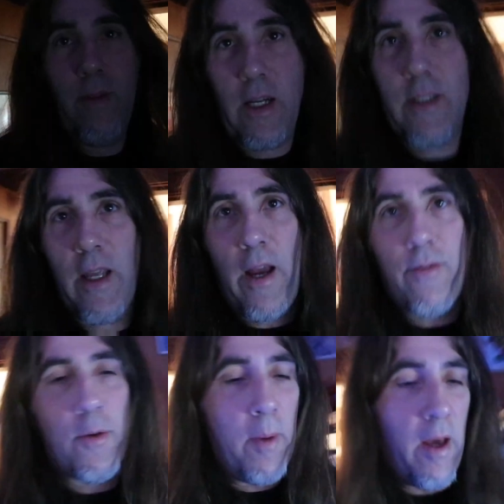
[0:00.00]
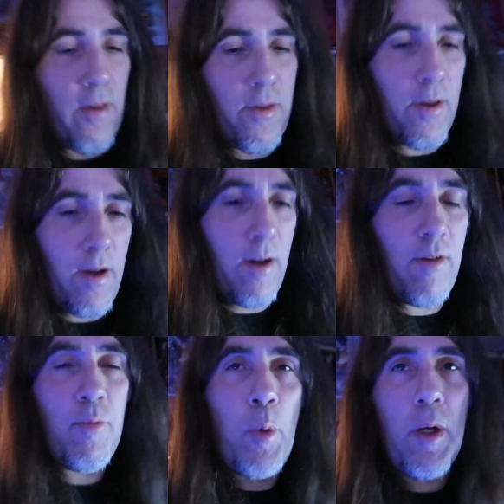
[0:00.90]
That is the aftermath
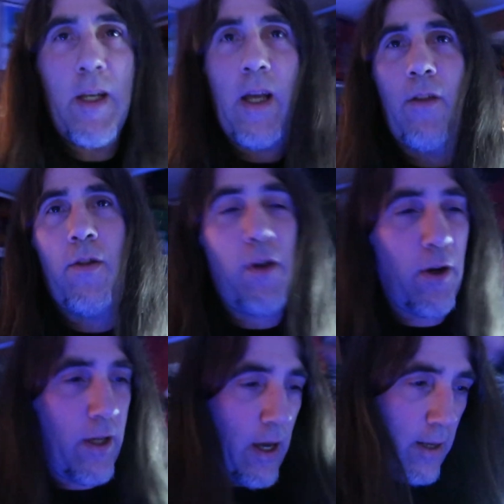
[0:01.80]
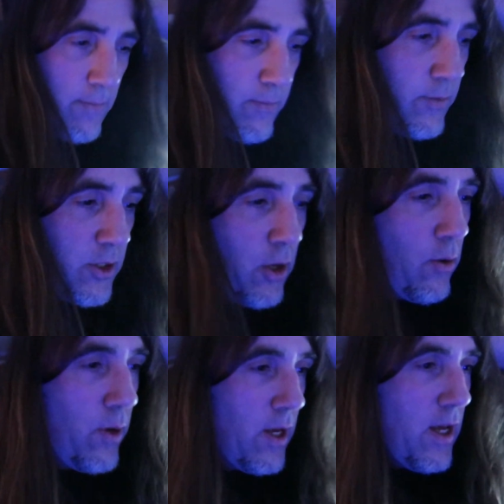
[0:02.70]
of putting together the arcade.
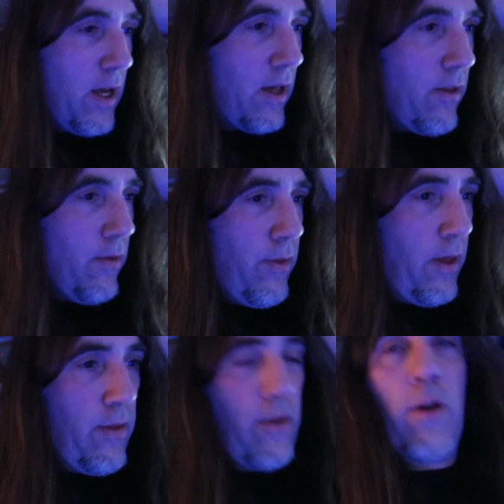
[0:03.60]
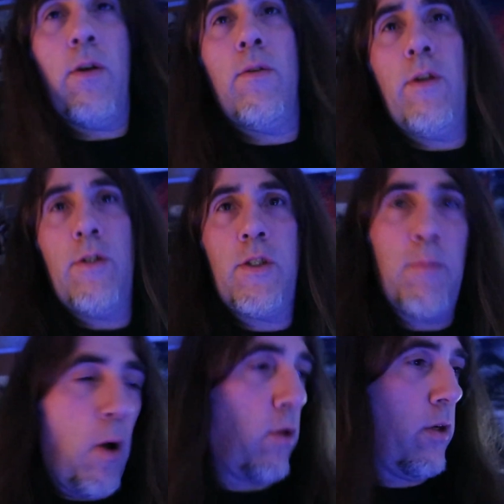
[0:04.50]
So they're they're
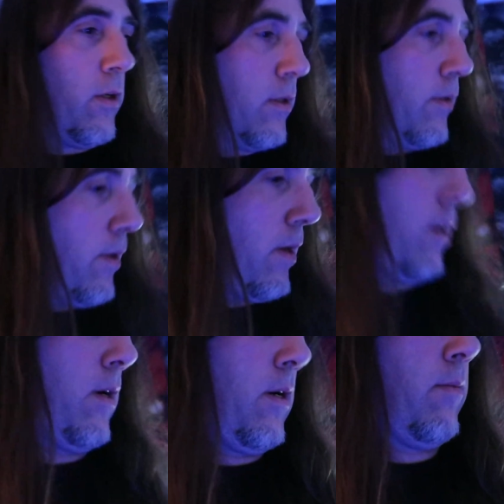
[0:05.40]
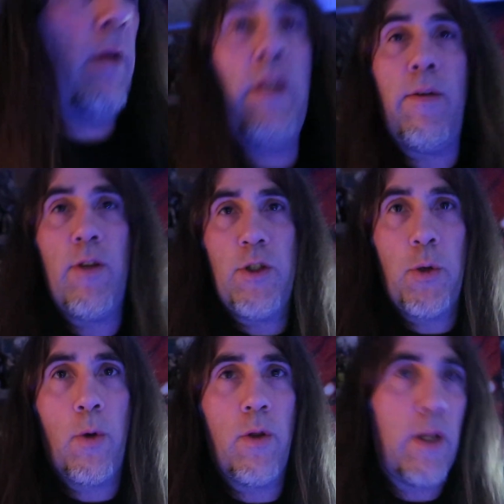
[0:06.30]
smaller um, and definitely
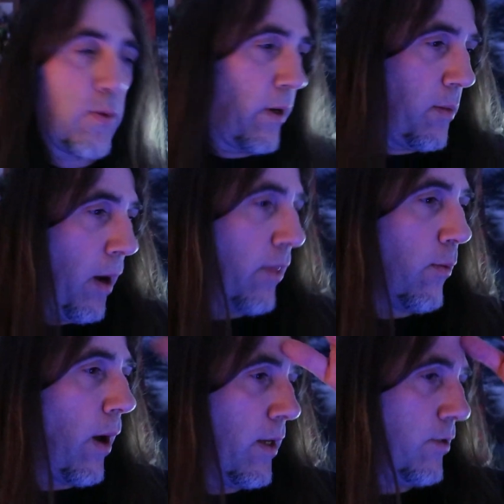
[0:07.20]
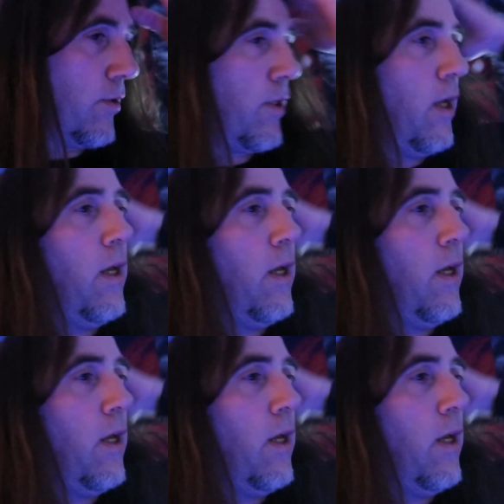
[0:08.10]
shorter. That's why you buy the risers,